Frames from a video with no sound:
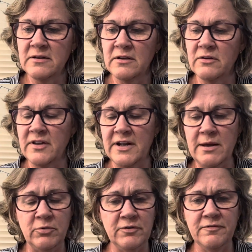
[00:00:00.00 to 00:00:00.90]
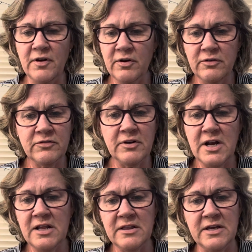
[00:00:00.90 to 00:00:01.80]
I was unable to focus on
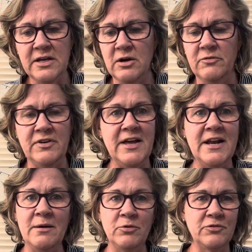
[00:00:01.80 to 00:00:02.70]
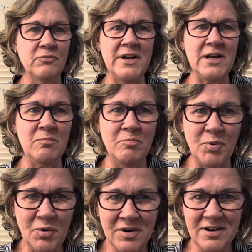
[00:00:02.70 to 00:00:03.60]
anything. I was unable to read a
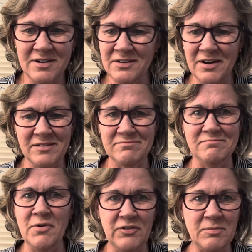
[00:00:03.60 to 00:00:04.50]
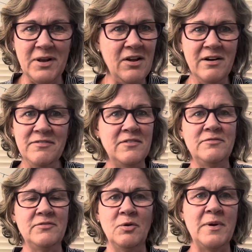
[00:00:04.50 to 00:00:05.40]
book. Like most of my life, I've
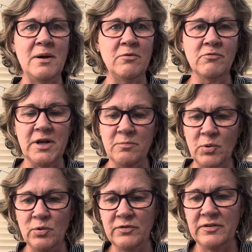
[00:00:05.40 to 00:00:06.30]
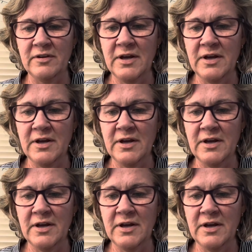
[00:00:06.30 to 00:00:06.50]
not been able to read books.